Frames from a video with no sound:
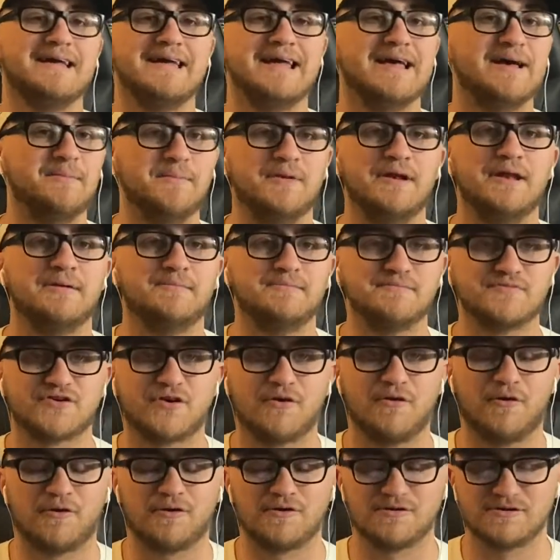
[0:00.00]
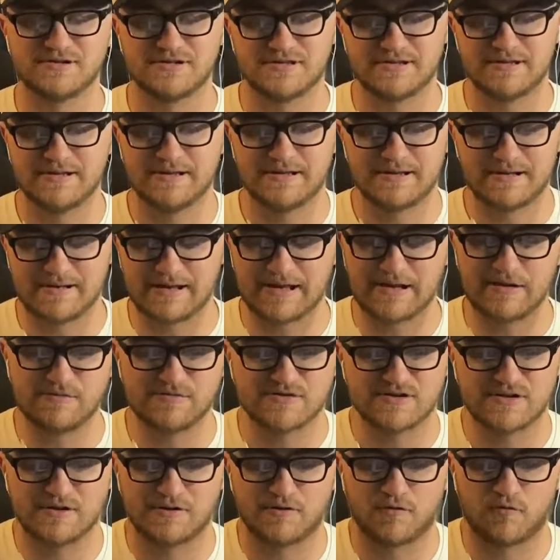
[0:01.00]
M&M's cars that he
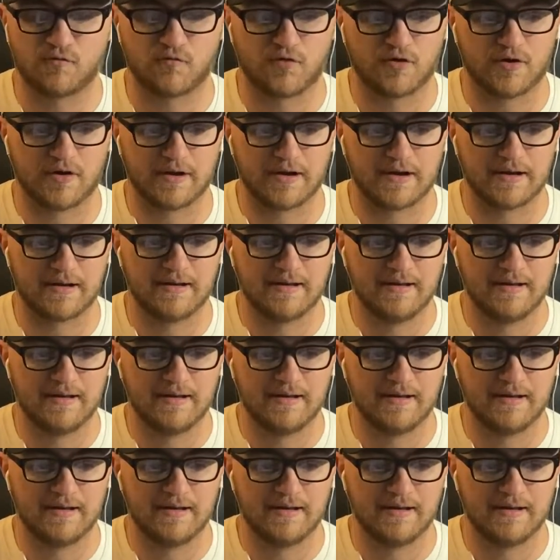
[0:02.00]
was going to run.